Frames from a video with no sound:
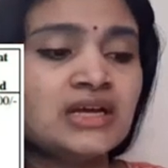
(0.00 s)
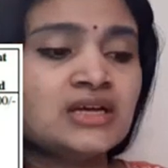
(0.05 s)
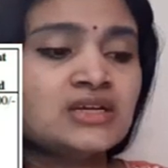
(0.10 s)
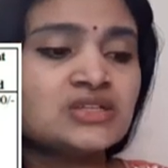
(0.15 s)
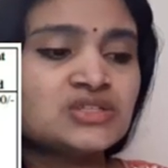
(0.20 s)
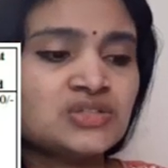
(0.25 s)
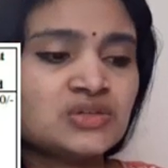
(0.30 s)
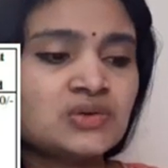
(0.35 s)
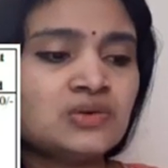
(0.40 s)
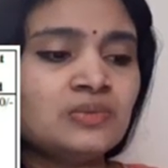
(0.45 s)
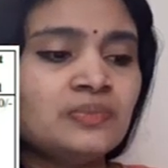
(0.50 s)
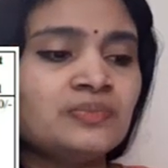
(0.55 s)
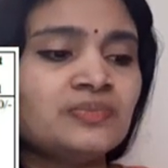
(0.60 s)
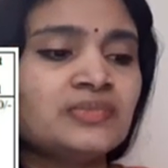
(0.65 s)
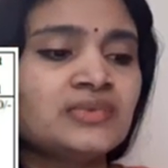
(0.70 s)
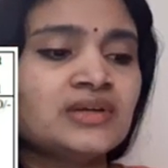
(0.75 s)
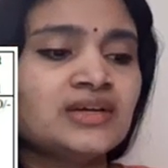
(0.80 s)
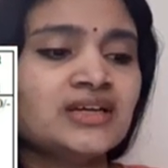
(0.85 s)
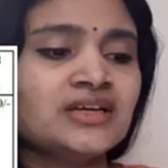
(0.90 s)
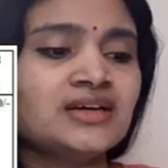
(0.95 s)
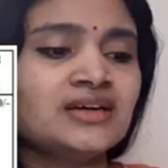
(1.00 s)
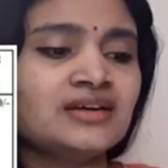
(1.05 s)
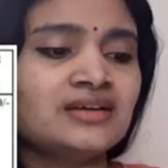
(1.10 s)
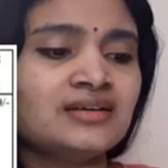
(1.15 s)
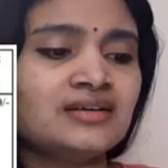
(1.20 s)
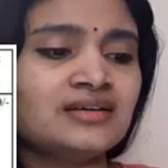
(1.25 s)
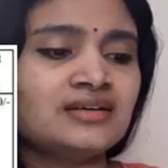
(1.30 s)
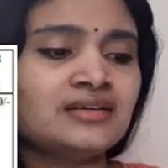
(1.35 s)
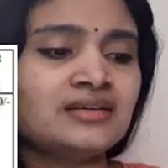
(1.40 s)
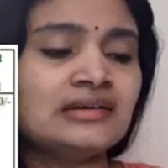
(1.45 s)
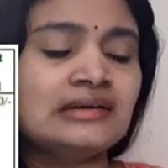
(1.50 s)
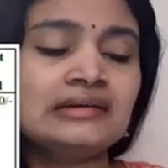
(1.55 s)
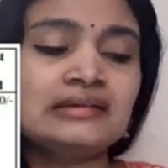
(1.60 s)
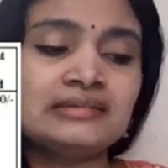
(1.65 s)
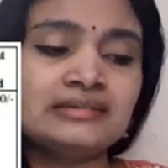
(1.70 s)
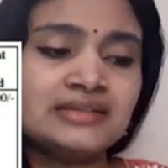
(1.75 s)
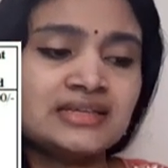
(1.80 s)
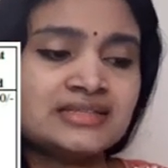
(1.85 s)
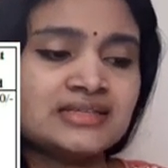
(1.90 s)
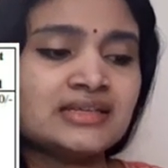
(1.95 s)
so
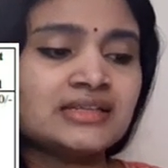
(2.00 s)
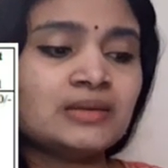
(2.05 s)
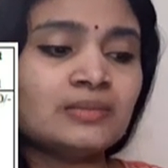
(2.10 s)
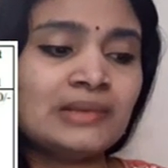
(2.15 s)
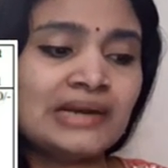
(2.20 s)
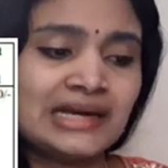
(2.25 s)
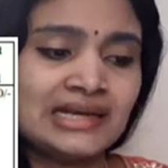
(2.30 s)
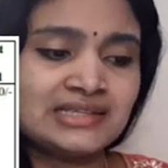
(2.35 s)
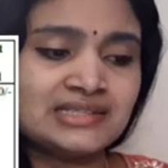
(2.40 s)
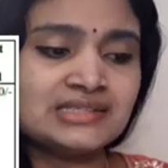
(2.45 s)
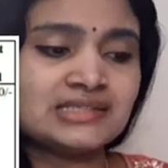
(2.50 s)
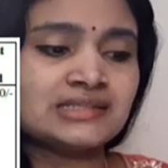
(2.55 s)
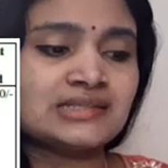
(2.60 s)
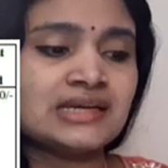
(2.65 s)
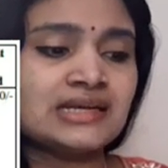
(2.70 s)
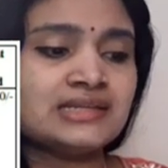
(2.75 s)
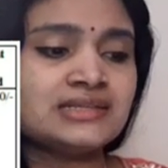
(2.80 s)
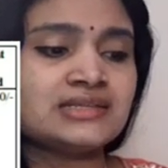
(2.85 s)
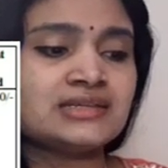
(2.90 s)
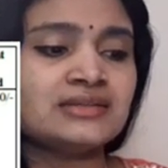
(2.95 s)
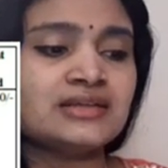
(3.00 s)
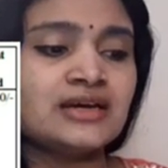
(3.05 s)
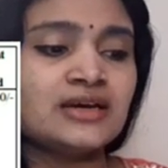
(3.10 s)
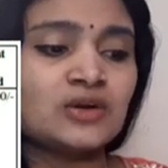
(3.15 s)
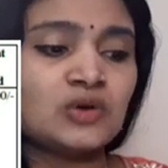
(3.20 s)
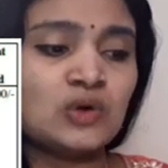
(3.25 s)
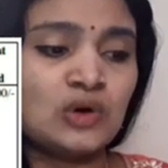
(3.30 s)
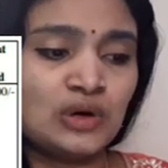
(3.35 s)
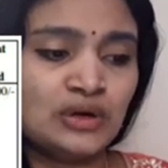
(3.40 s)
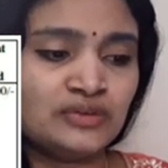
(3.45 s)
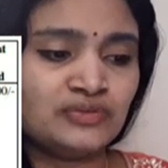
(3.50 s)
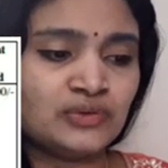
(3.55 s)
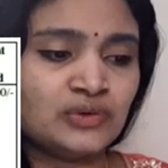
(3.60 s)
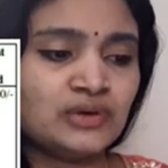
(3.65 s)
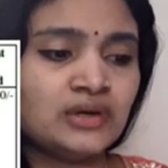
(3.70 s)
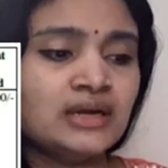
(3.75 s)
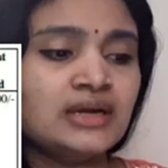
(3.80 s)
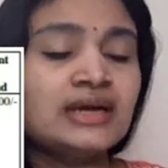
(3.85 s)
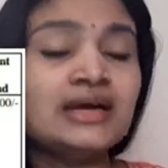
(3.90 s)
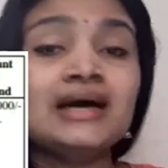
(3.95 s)
these are the branches that they are calling
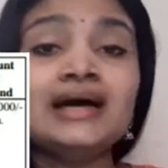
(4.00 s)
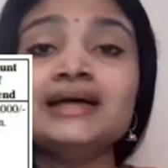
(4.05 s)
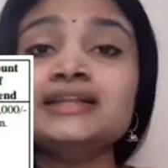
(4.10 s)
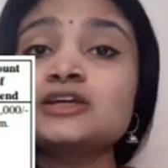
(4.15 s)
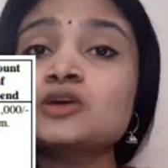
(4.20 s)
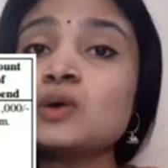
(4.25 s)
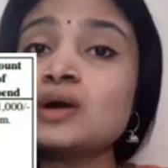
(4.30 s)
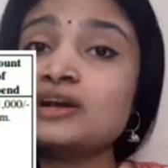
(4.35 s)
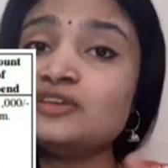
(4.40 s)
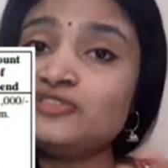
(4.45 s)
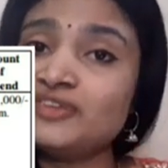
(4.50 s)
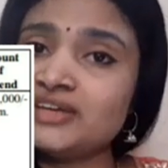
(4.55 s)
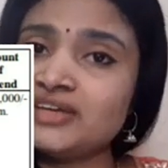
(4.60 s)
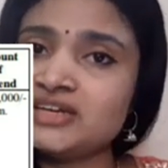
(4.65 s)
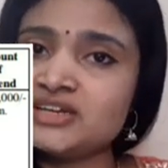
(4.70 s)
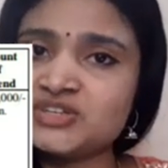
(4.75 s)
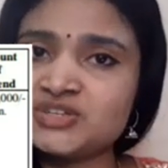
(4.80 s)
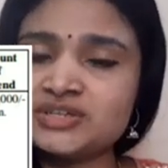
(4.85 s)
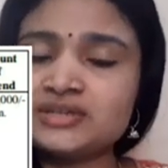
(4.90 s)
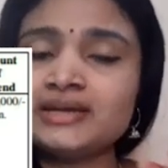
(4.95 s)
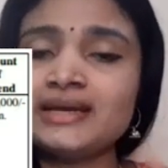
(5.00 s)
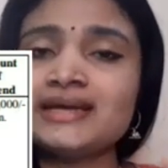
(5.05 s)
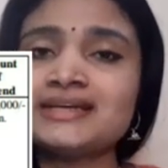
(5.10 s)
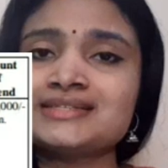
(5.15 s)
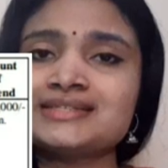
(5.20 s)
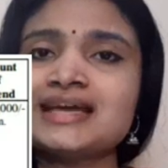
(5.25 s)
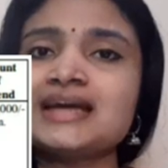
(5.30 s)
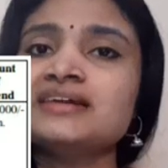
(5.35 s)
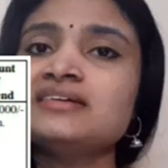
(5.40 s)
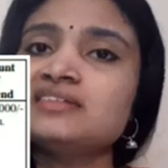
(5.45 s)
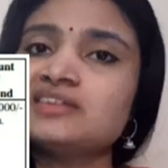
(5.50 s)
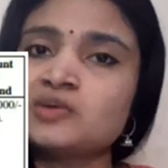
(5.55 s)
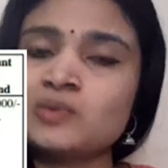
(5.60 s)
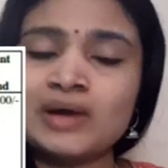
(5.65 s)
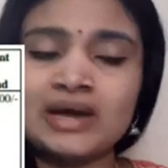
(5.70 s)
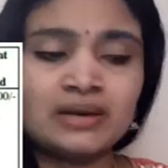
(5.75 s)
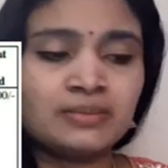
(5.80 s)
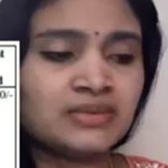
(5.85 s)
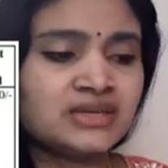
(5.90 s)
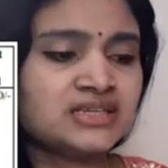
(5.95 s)
for, and the qualification exact
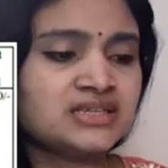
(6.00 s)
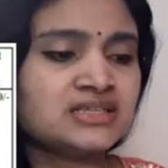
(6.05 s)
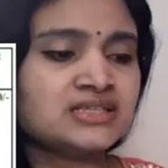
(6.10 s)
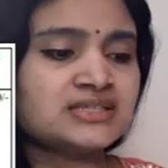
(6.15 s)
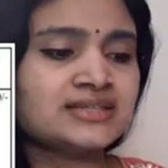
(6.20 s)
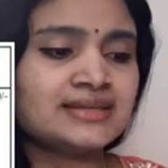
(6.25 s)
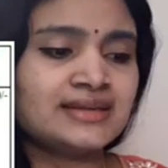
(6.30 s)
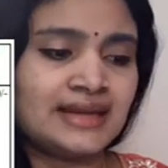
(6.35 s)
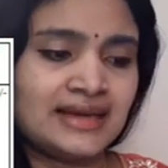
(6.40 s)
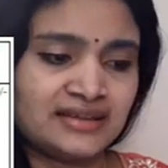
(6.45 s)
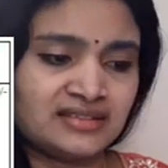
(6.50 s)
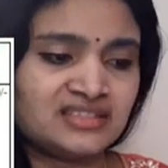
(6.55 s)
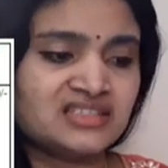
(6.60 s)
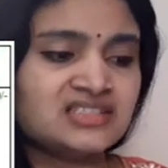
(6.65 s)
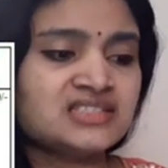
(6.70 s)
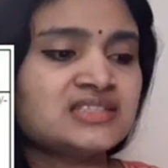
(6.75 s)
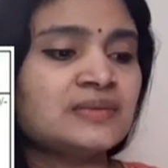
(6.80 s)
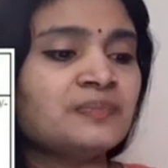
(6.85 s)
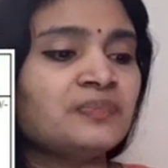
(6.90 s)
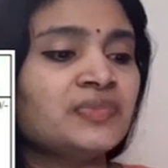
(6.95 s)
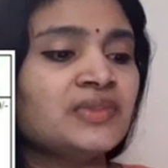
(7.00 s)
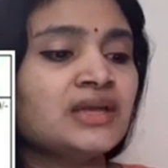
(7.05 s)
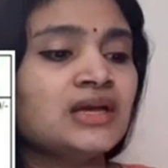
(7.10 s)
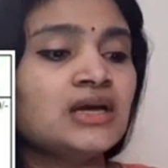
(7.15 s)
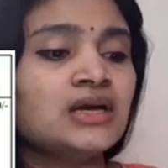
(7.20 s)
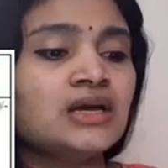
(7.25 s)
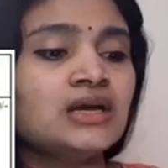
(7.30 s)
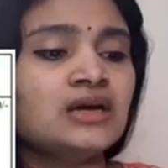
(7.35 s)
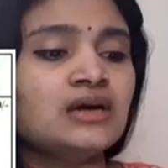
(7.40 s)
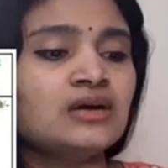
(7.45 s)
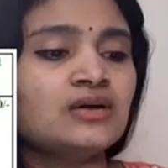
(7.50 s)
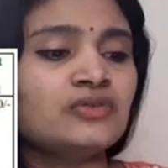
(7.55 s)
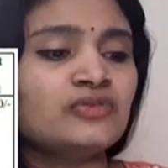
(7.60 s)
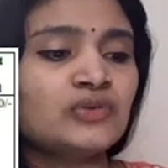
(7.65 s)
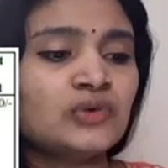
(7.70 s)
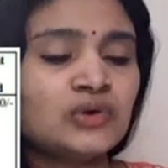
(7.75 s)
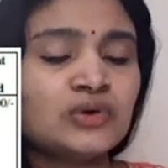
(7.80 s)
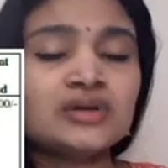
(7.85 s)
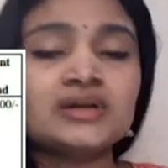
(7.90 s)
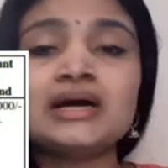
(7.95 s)
requirement is like this.
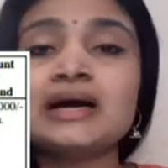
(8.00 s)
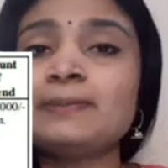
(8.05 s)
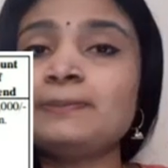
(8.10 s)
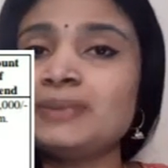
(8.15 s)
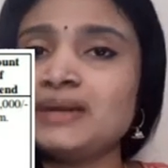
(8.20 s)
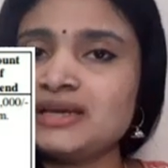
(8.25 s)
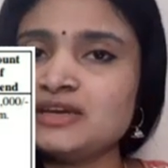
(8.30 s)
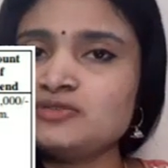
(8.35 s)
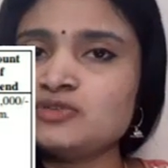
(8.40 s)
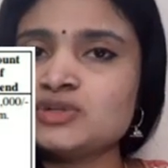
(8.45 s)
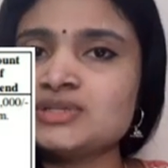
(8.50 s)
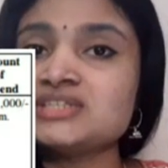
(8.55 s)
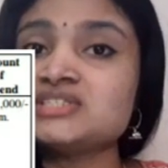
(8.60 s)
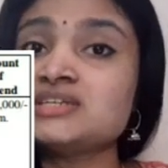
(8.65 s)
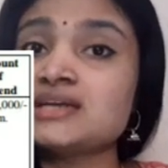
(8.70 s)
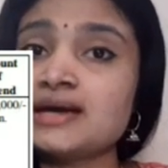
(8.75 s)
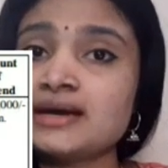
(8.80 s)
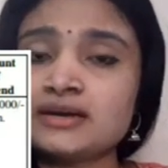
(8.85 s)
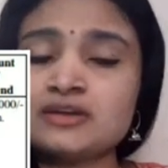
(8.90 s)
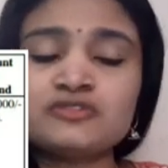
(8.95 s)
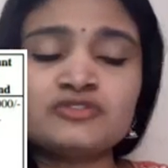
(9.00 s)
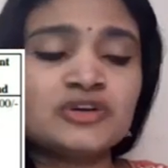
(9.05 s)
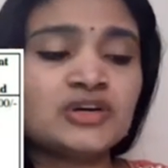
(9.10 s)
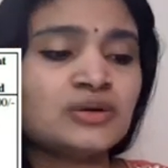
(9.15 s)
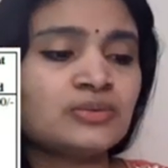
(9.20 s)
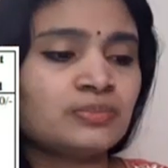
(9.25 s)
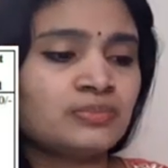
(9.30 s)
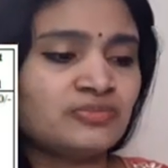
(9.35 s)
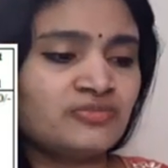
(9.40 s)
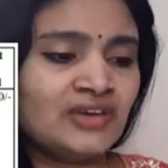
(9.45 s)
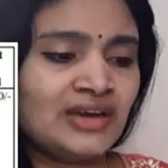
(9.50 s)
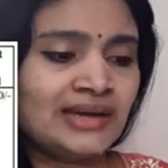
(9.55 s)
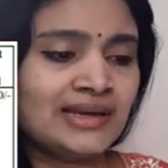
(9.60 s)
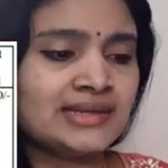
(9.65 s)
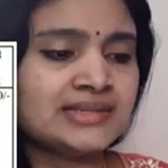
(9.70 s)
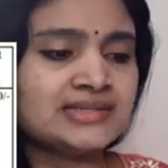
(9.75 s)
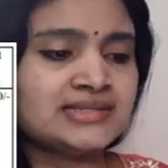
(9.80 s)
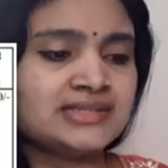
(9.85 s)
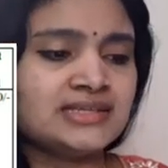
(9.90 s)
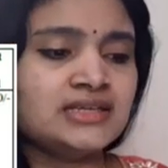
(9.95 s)
For applying for the JRF
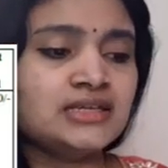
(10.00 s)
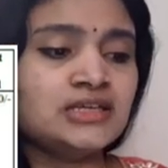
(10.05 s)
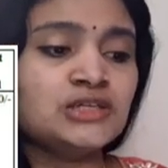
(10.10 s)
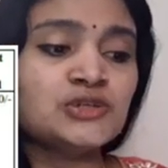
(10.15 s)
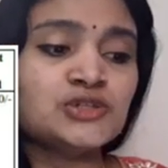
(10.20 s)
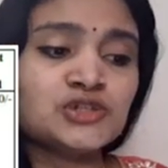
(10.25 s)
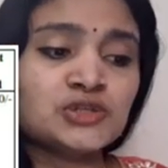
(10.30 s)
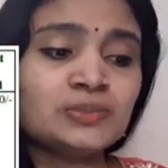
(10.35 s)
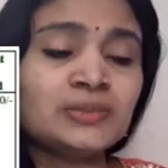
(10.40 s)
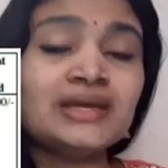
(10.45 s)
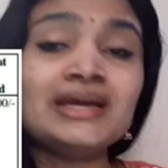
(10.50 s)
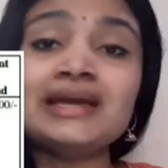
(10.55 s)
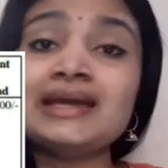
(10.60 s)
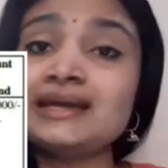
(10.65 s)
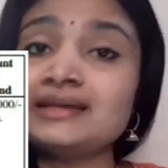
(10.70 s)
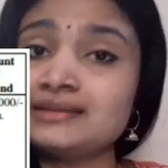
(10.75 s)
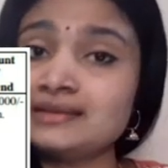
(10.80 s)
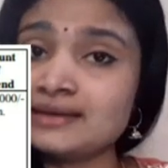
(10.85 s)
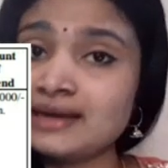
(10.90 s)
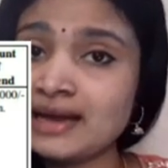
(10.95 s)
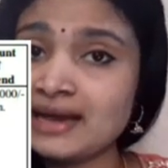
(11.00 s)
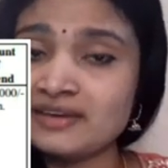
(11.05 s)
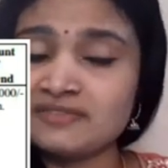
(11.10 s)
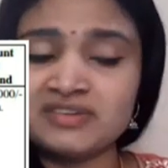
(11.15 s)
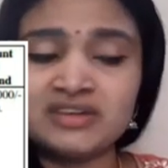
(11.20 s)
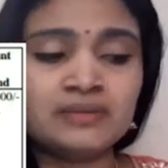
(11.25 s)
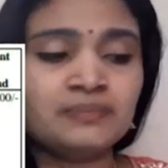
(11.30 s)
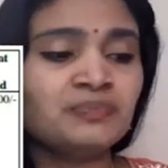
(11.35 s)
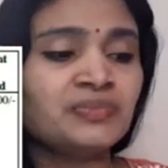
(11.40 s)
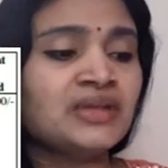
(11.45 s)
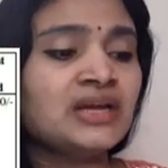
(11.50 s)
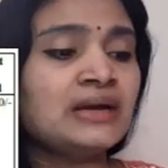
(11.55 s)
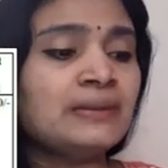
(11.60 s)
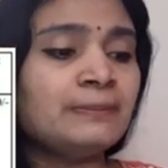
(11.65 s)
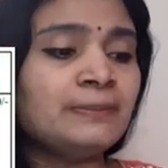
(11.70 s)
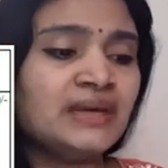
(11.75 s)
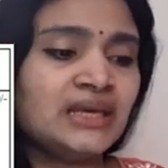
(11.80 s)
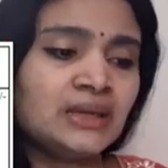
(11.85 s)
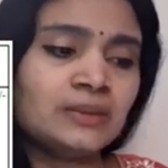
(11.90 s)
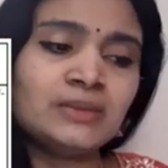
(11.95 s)
vacancy, you should be either having
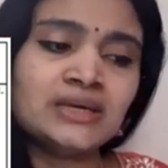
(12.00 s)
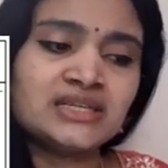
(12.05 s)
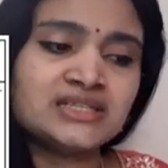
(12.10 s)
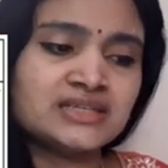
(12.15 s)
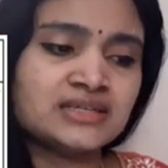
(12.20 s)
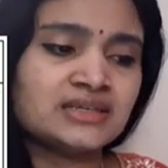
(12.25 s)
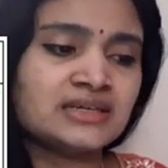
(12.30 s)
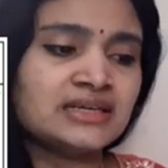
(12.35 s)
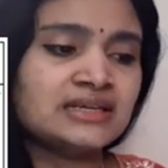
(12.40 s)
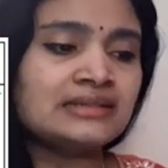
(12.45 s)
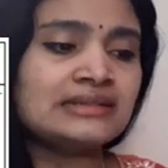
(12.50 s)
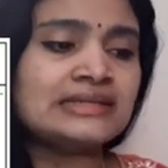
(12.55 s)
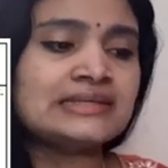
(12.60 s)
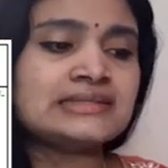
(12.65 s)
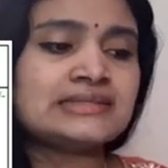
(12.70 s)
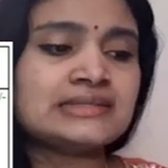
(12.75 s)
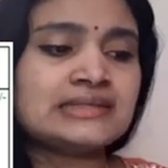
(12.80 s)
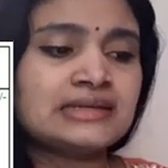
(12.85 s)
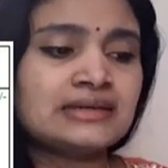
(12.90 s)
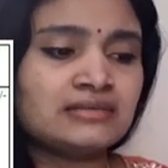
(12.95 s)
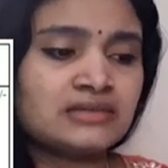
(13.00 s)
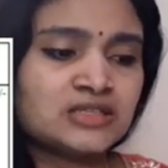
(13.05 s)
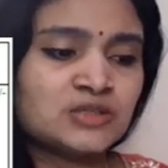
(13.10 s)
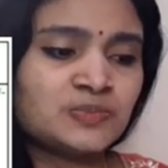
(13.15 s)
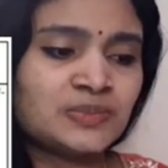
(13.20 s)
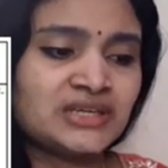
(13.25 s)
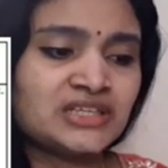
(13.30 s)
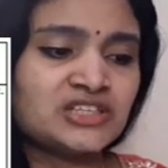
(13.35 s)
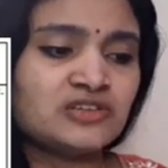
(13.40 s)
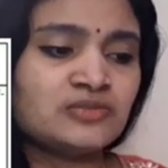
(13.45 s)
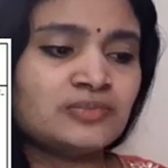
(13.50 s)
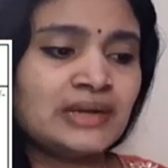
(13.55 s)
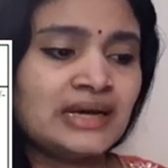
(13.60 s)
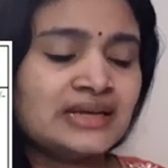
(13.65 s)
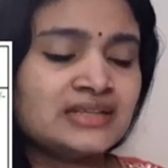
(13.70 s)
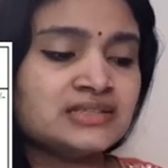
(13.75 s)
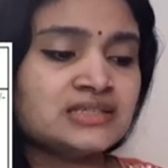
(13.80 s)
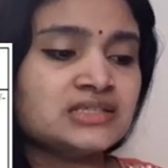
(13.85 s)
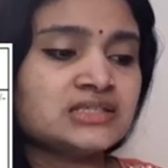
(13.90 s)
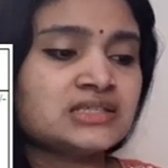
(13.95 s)
BBTech in these respective
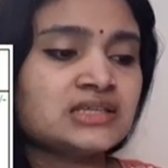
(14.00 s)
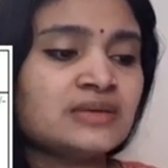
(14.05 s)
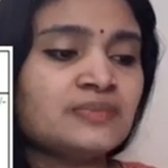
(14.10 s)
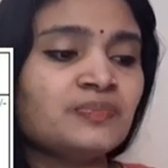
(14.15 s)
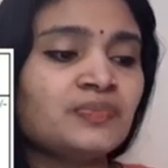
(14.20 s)
branches